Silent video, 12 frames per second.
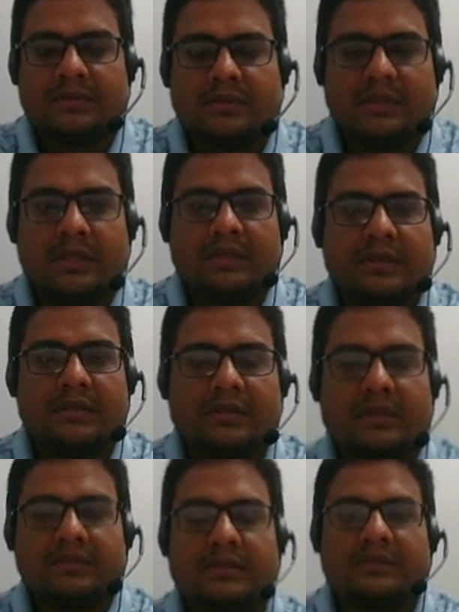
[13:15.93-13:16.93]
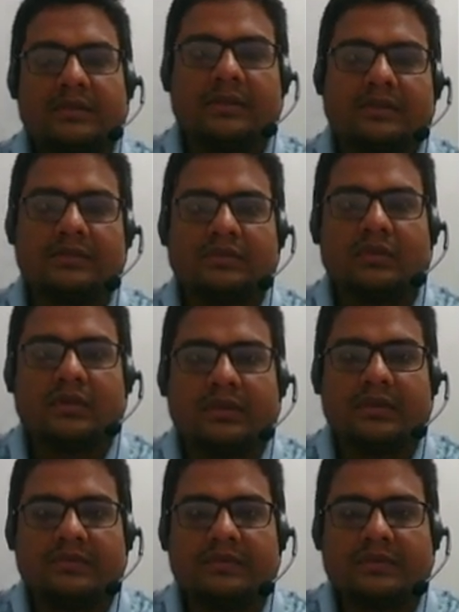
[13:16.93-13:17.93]
And here it is told
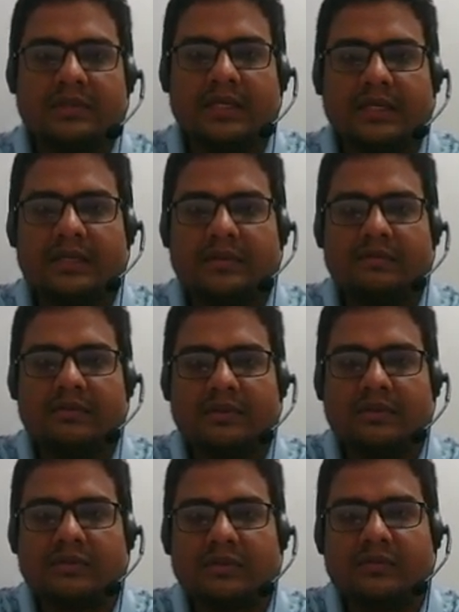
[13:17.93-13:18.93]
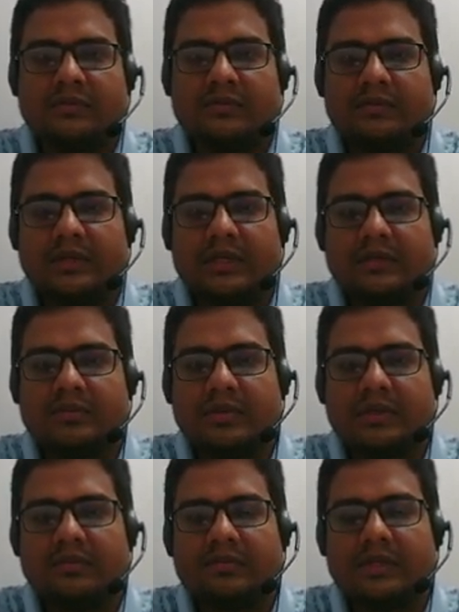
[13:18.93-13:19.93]
if sine inverse of x
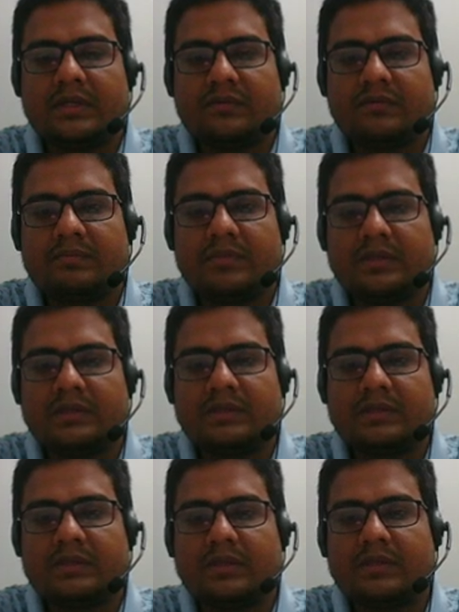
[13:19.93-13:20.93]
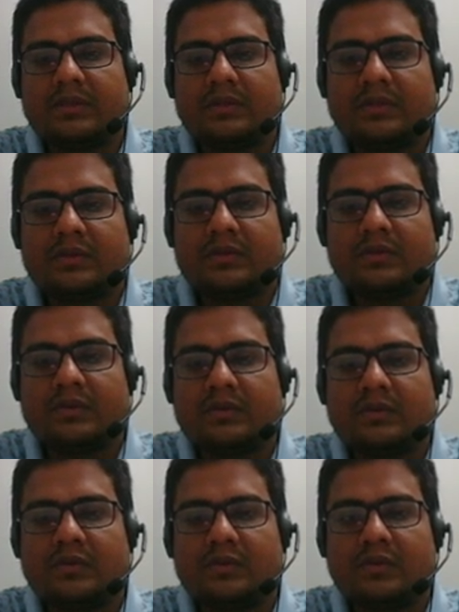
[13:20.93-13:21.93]
by 5 plus
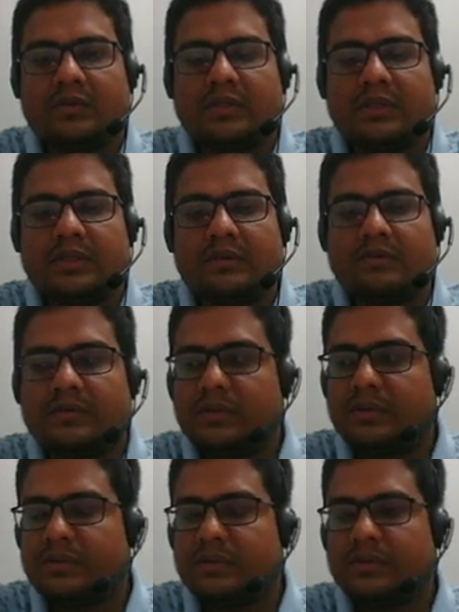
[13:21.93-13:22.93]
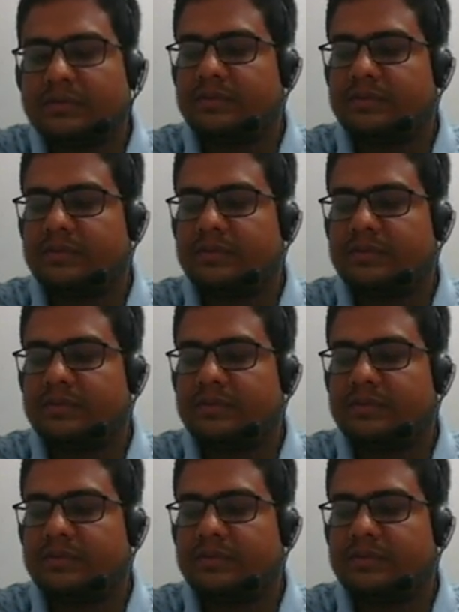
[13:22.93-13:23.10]
cosec inverse